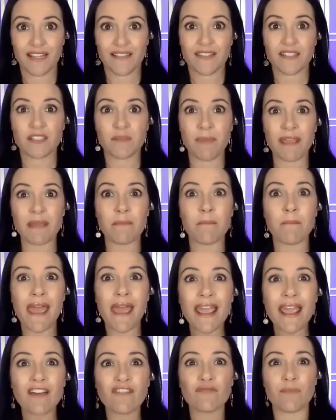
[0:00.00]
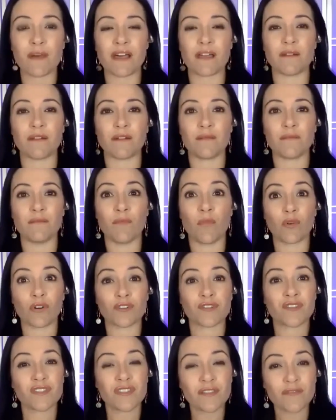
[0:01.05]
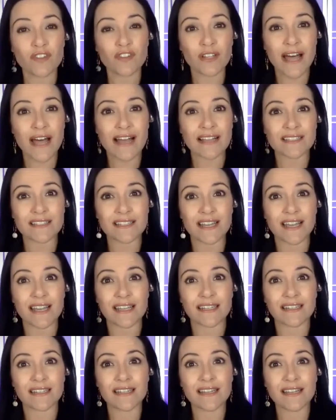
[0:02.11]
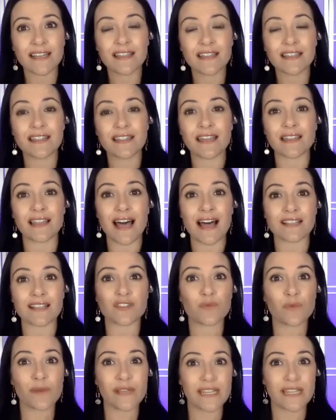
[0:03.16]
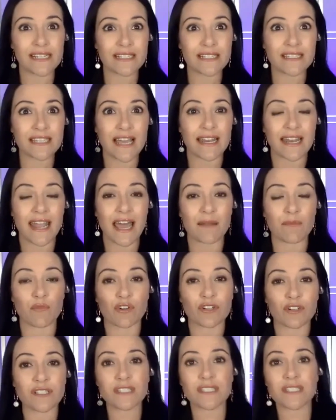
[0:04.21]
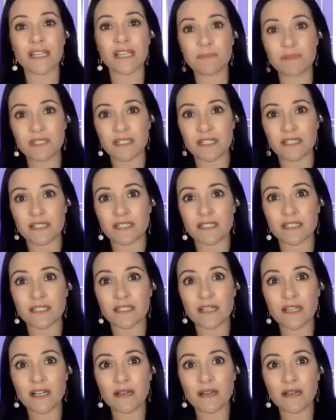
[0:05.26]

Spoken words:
The debate may have been more civil last night than last week's and had more substance,